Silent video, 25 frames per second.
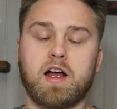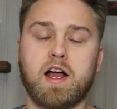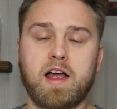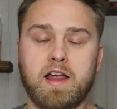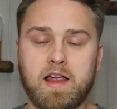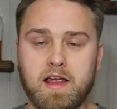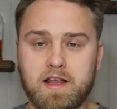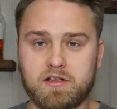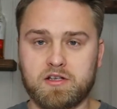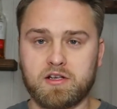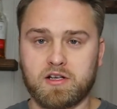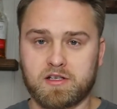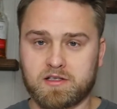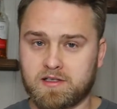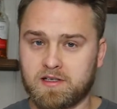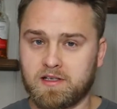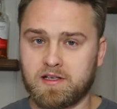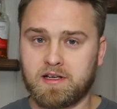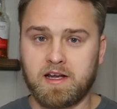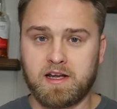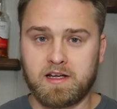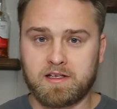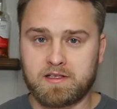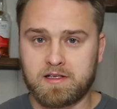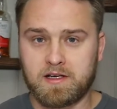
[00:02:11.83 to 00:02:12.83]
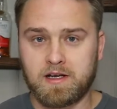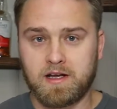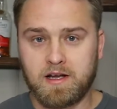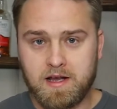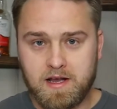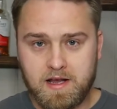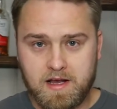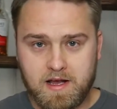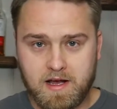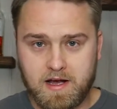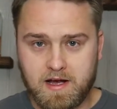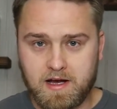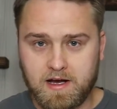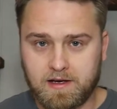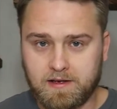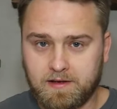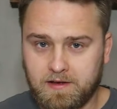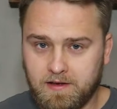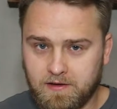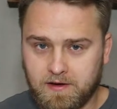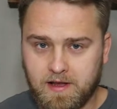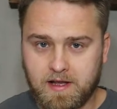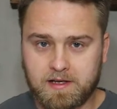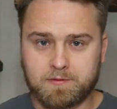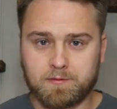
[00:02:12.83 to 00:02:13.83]
I had Justin Gaethje.
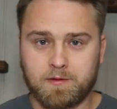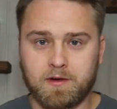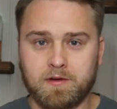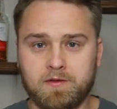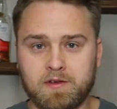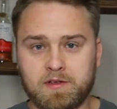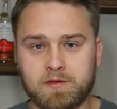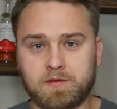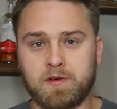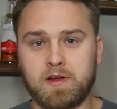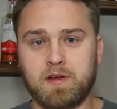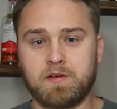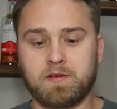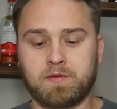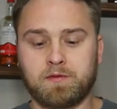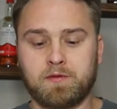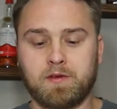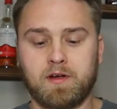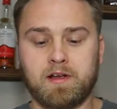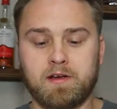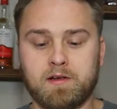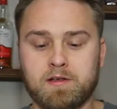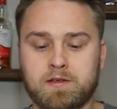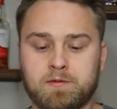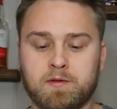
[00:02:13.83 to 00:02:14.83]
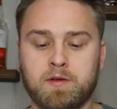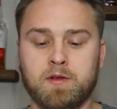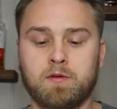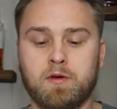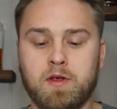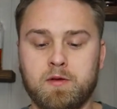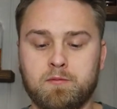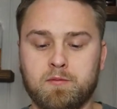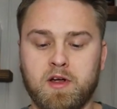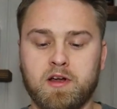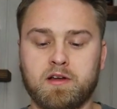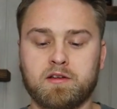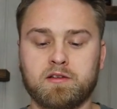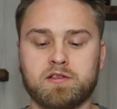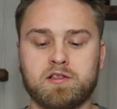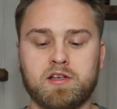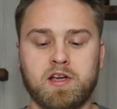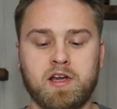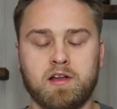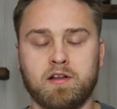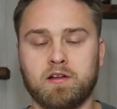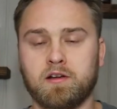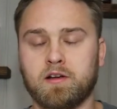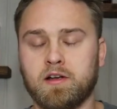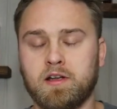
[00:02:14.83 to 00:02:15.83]
You know, that's one of his favorite fighters in Michael
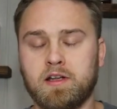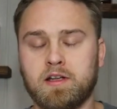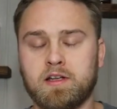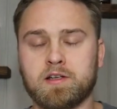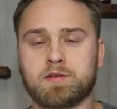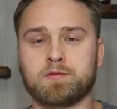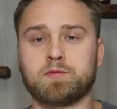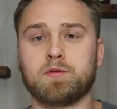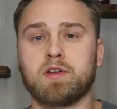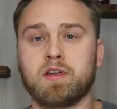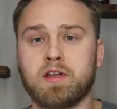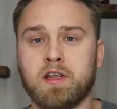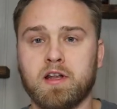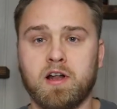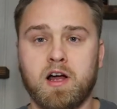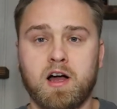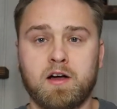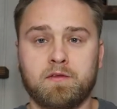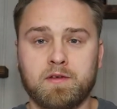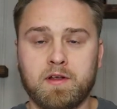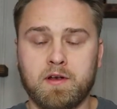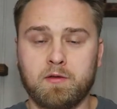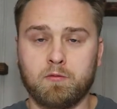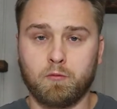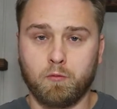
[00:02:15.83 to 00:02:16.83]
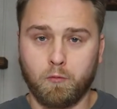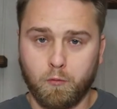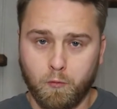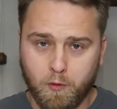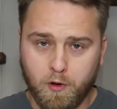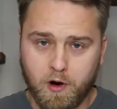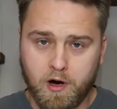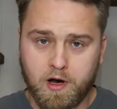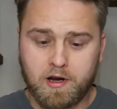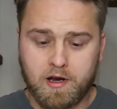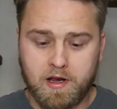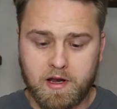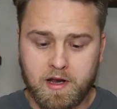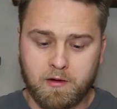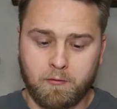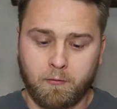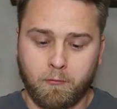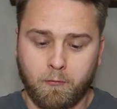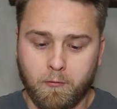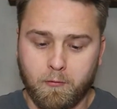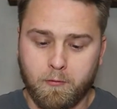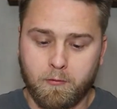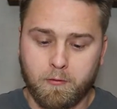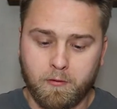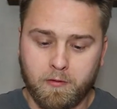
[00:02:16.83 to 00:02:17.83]
Chandler, and he just wouldn't get off it. And what a
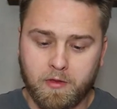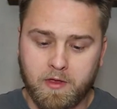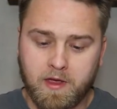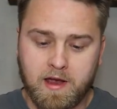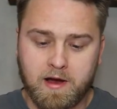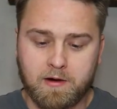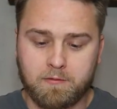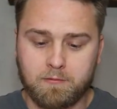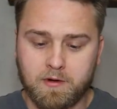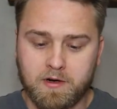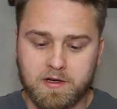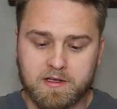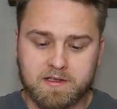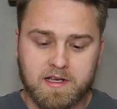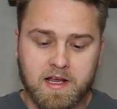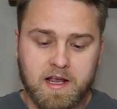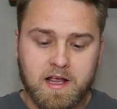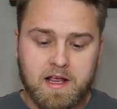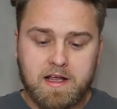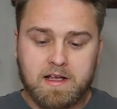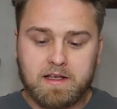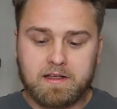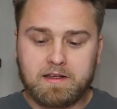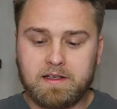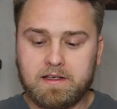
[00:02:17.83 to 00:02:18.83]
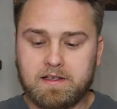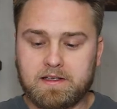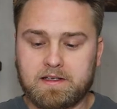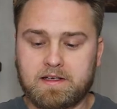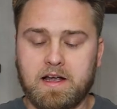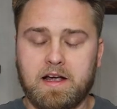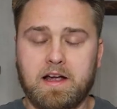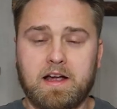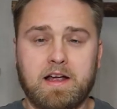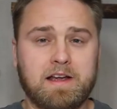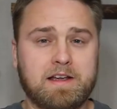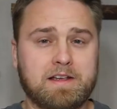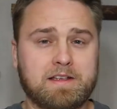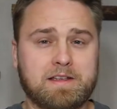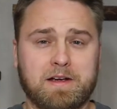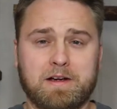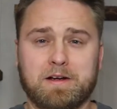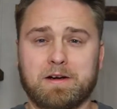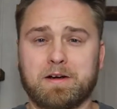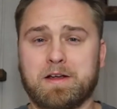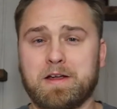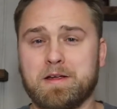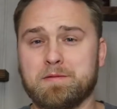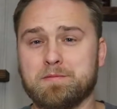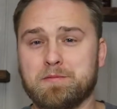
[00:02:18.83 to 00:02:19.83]
war that was. These guys
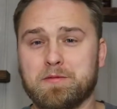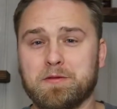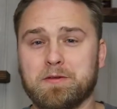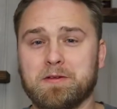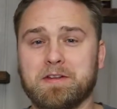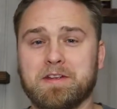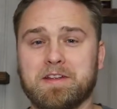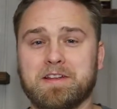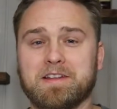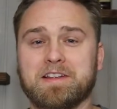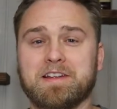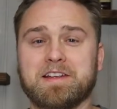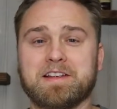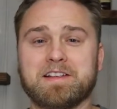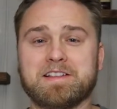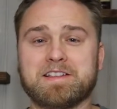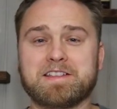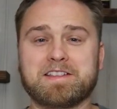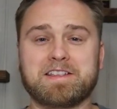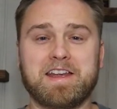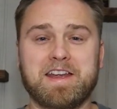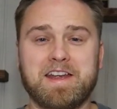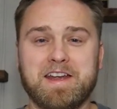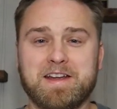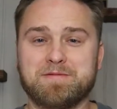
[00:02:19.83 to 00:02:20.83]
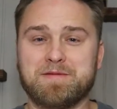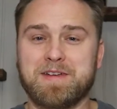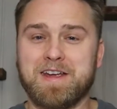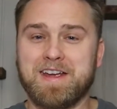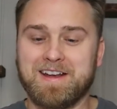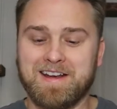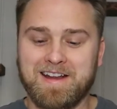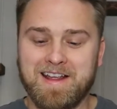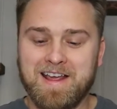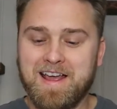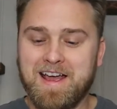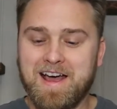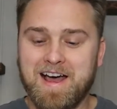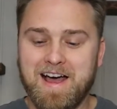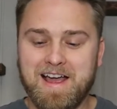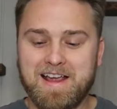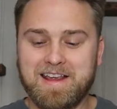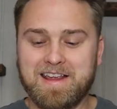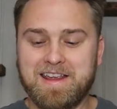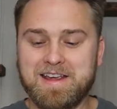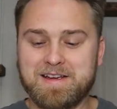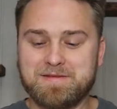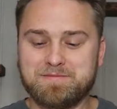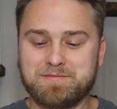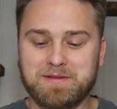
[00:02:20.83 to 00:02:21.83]
are completely insane, man. I
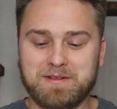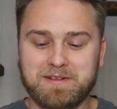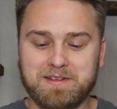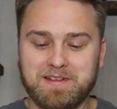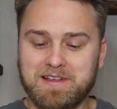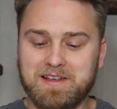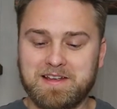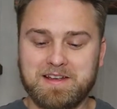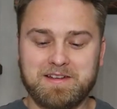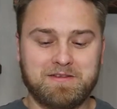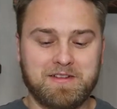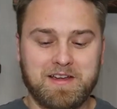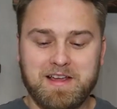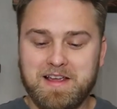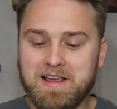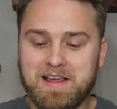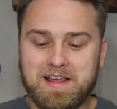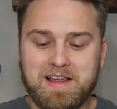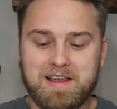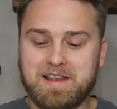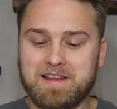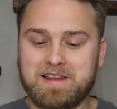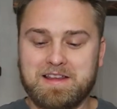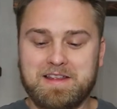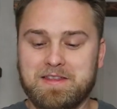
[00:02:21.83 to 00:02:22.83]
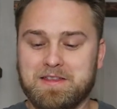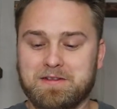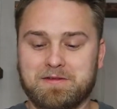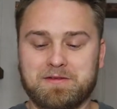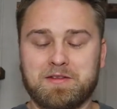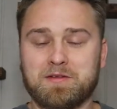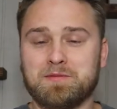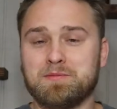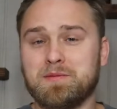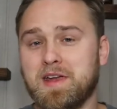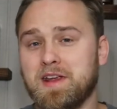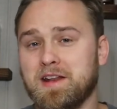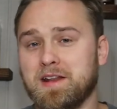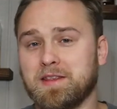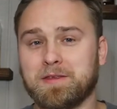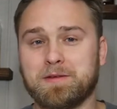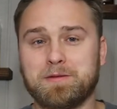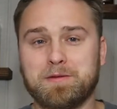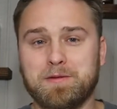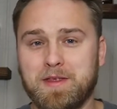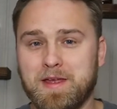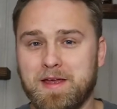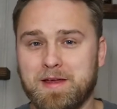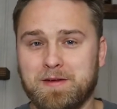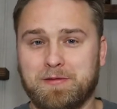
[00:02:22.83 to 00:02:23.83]
can't believe either of them made it
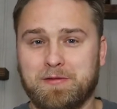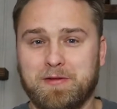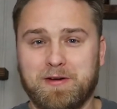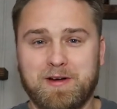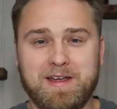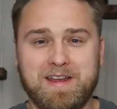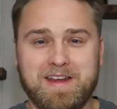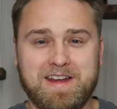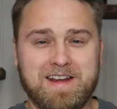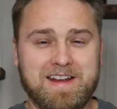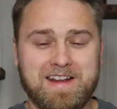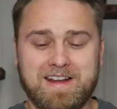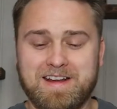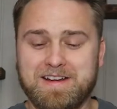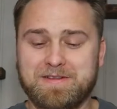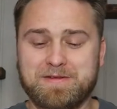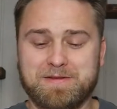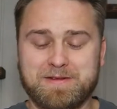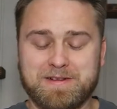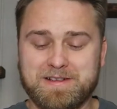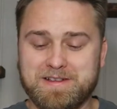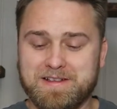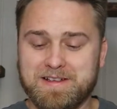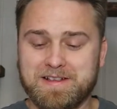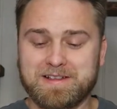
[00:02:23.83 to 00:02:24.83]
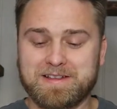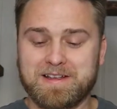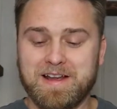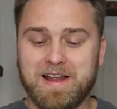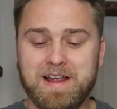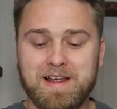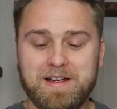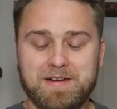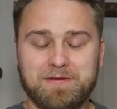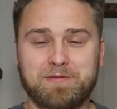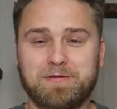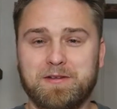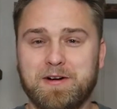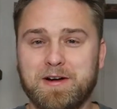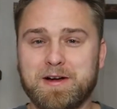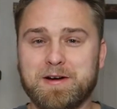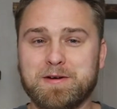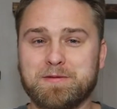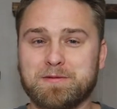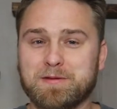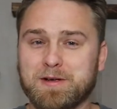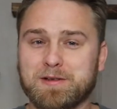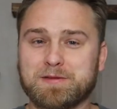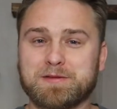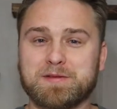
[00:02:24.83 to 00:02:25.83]
through that fight. It was just
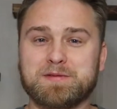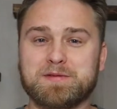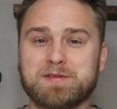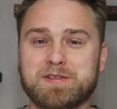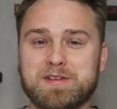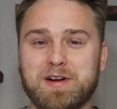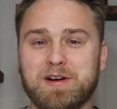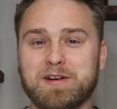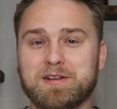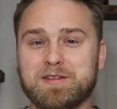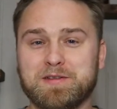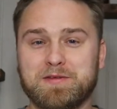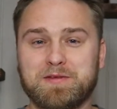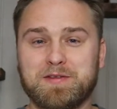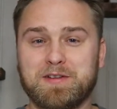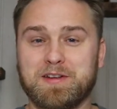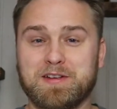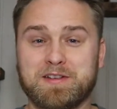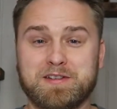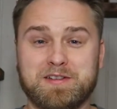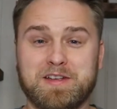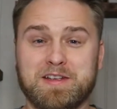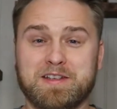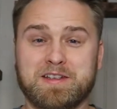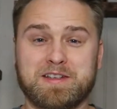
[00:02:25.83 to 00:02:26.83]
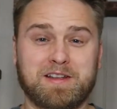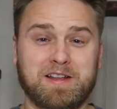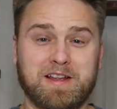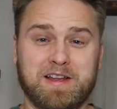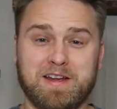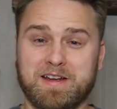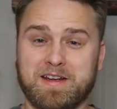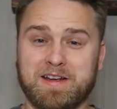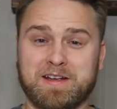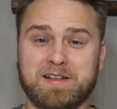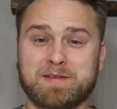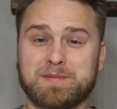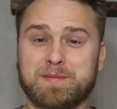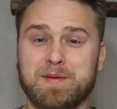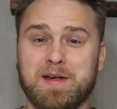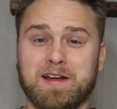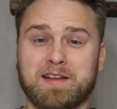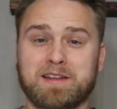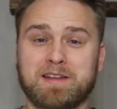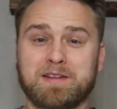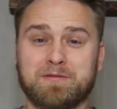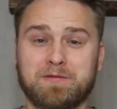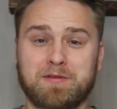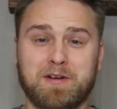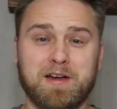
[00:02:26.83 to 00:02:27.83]
fireworks from start to finish, just like
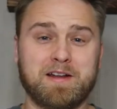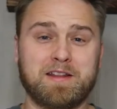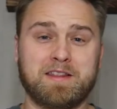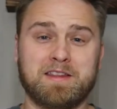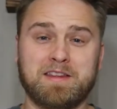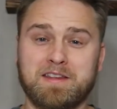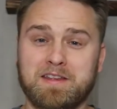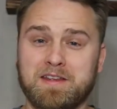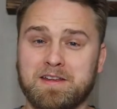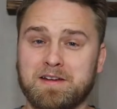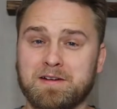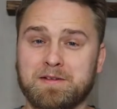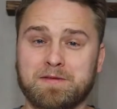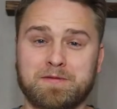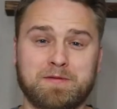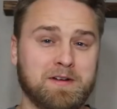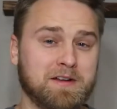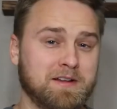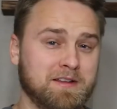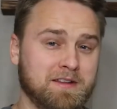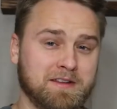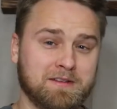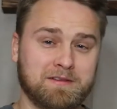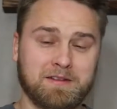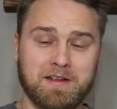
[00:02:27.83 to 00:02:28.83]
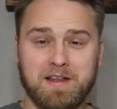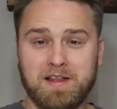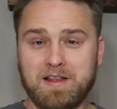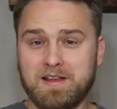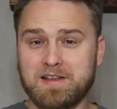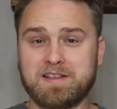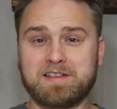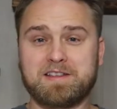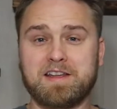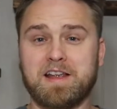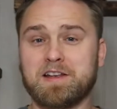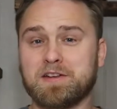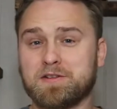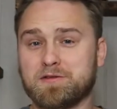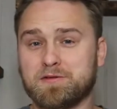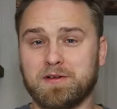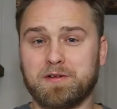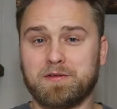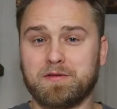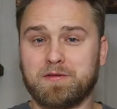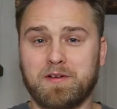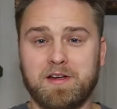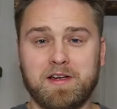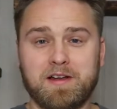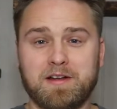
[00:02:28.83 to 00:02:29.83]
expected. Fight of the year, fight of the
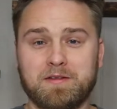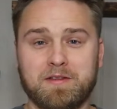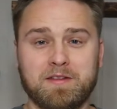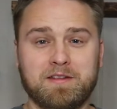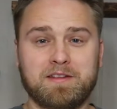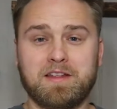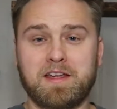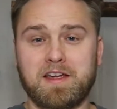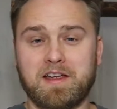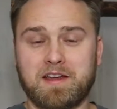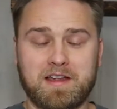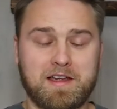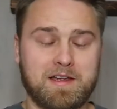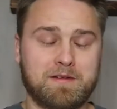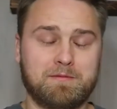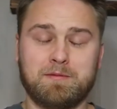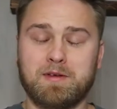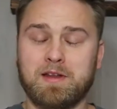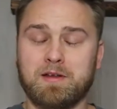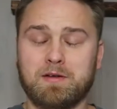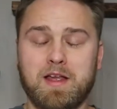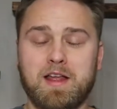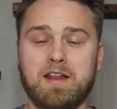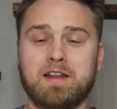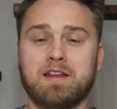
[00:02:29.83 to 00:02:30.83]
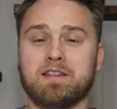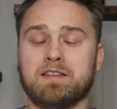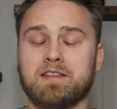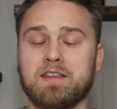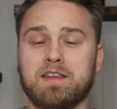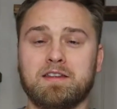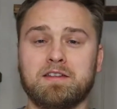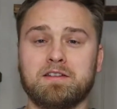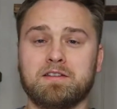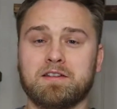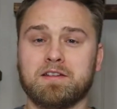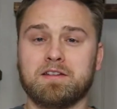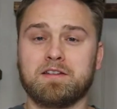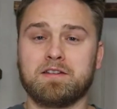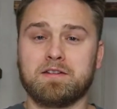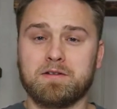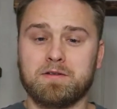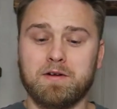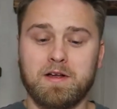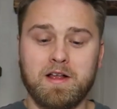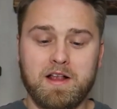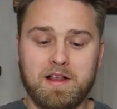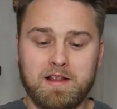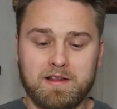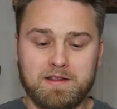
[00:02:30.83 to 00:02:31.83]
century, fight of the deck. I mean, anything you can
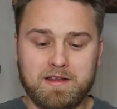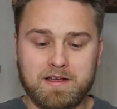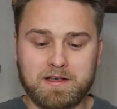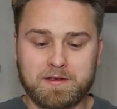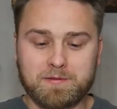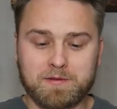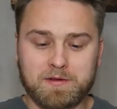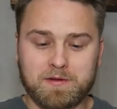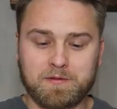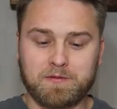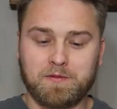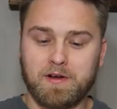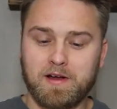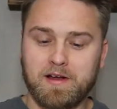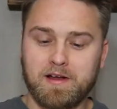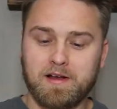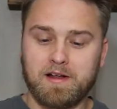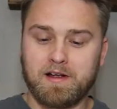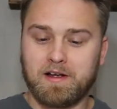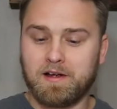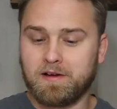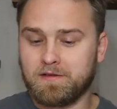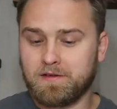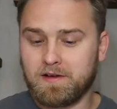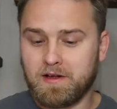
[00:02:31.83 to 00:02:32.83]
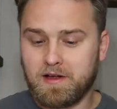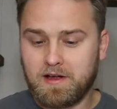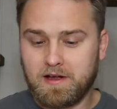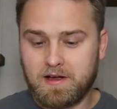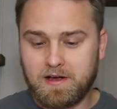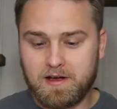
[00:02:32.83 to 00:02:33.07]
do, this was fight of.